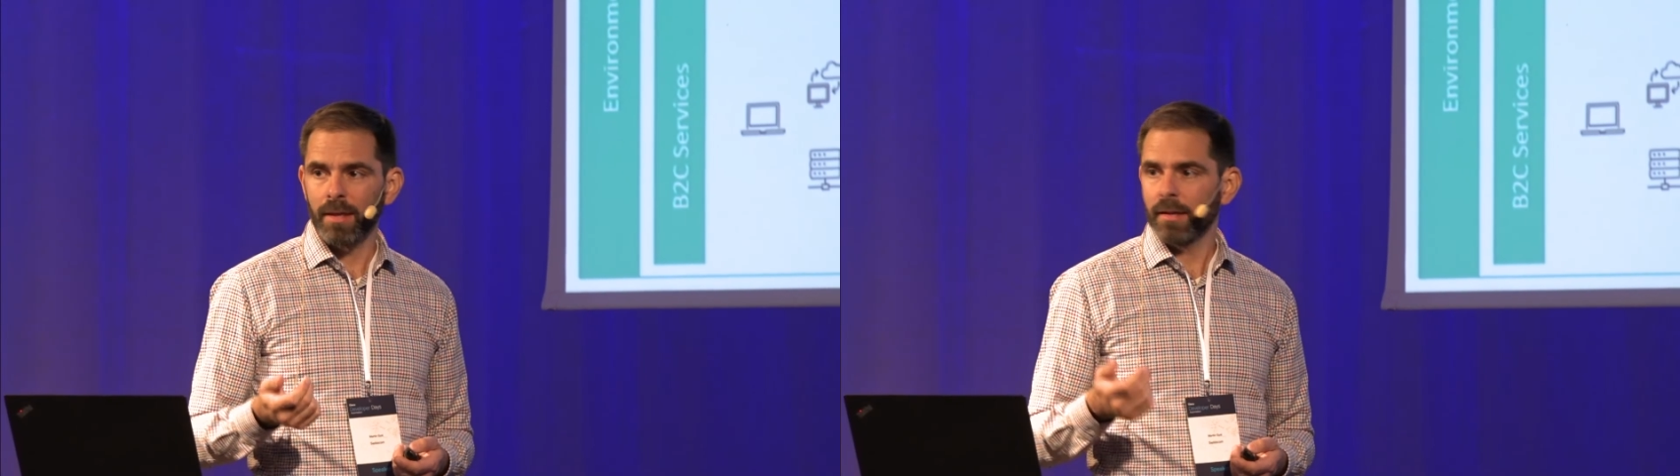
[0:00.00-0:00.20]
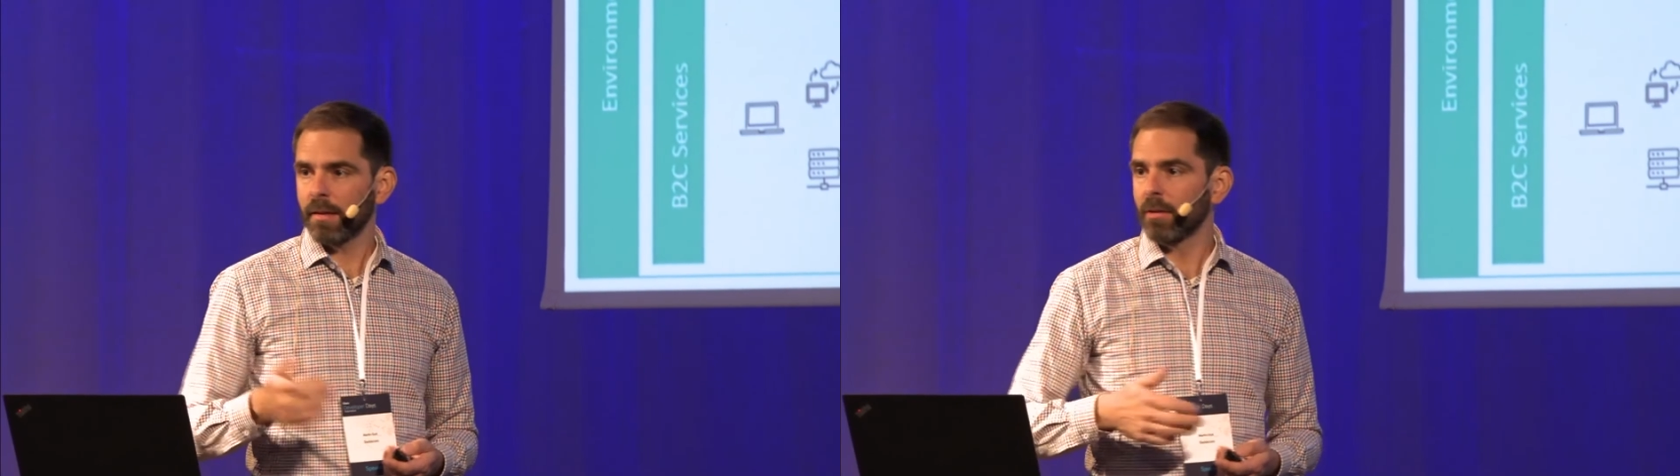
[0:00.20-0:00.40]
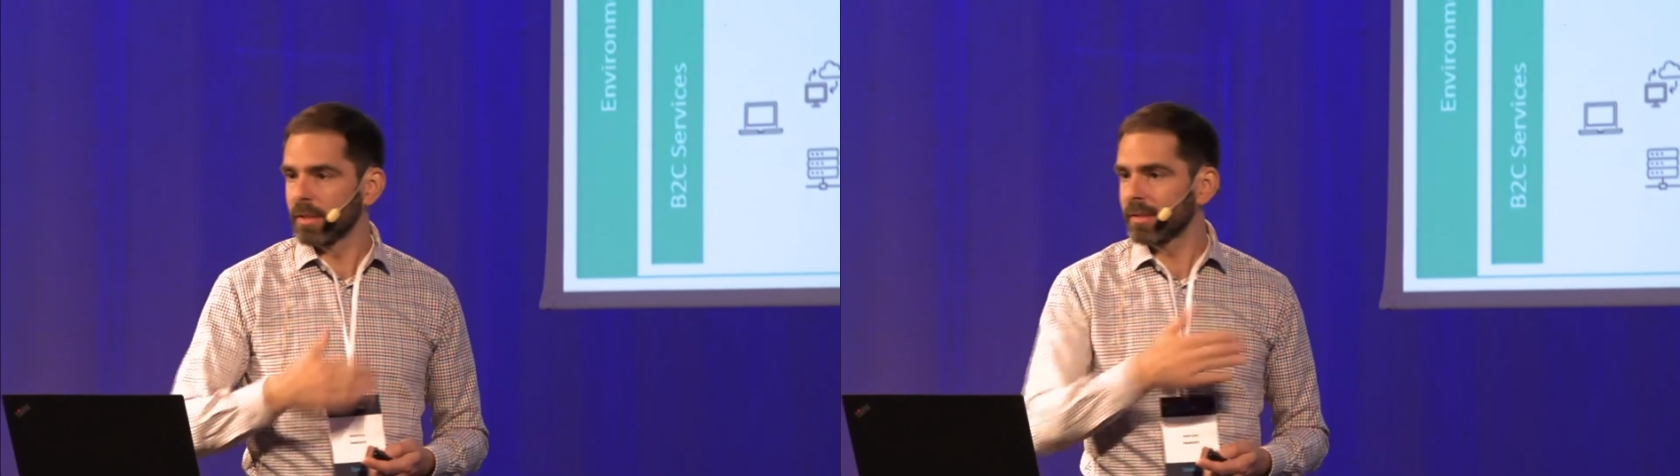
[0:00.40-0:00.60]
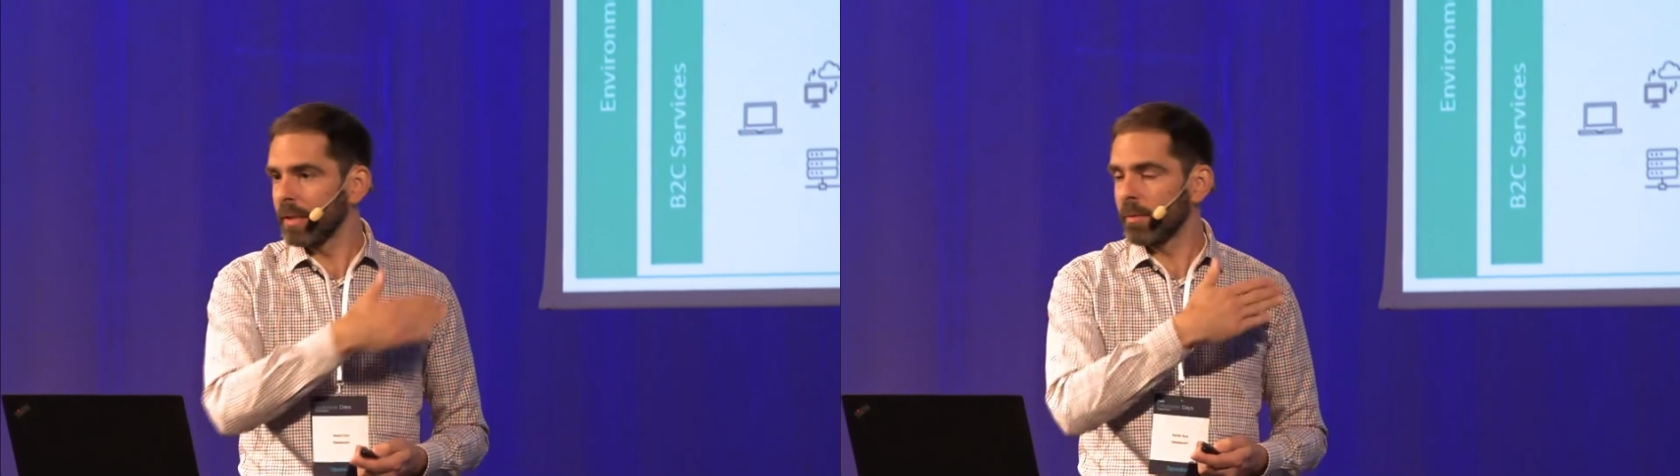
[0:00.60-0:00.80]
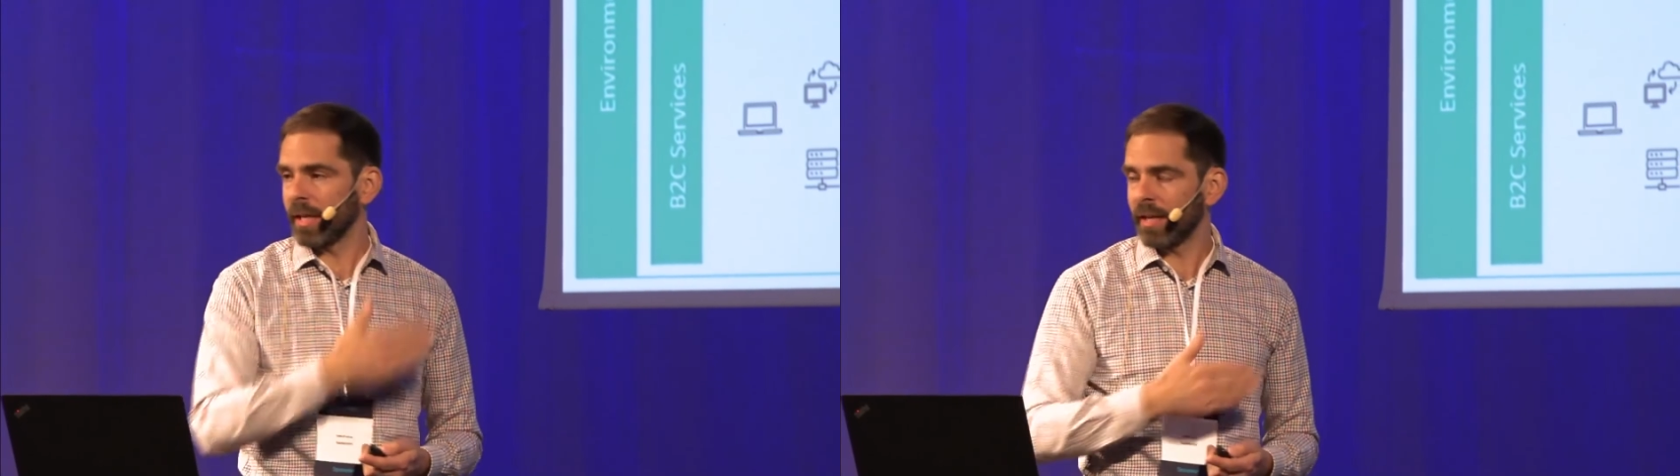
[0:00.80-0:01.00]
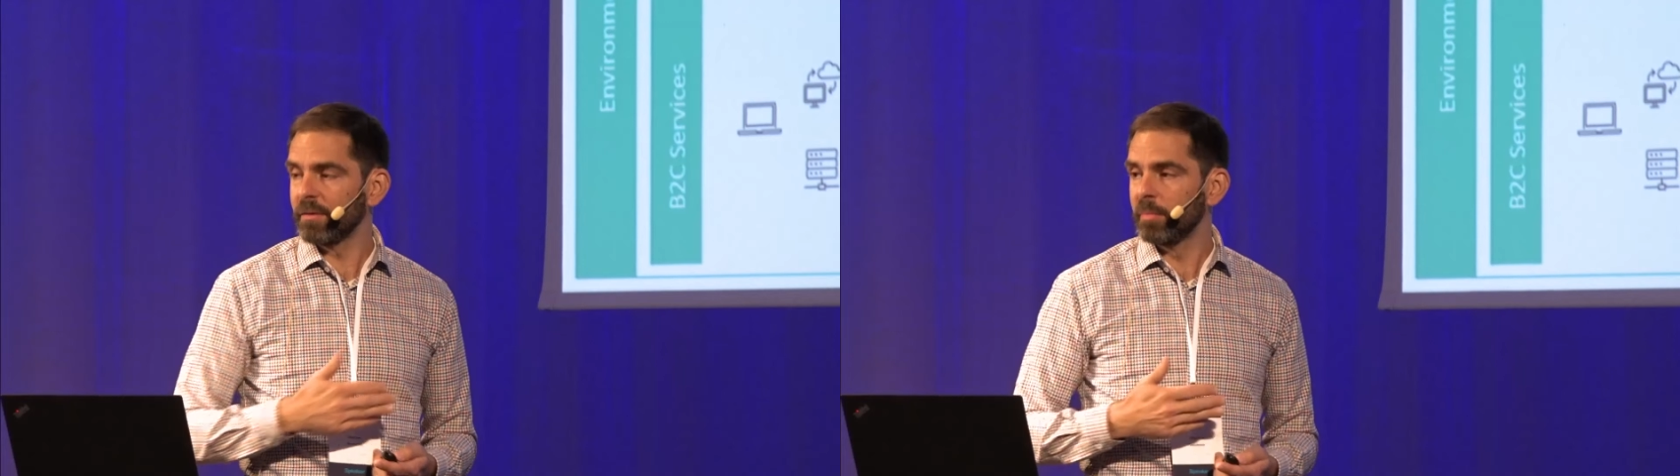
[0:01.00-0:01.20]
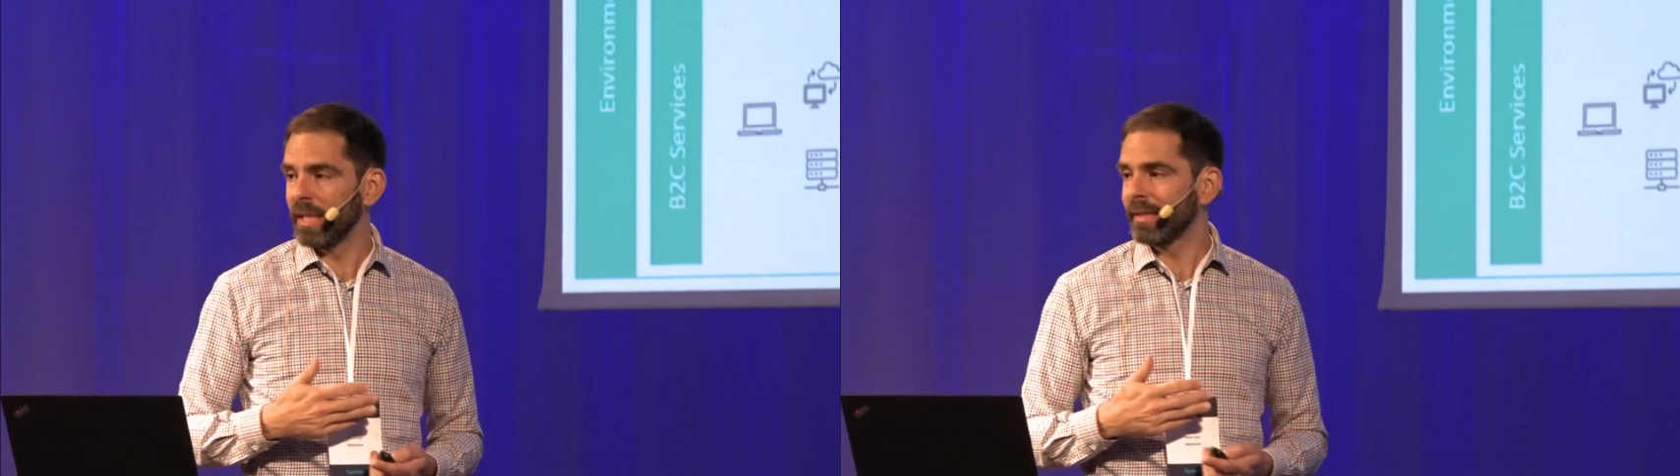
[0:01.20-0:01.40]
Honestly, we haven't built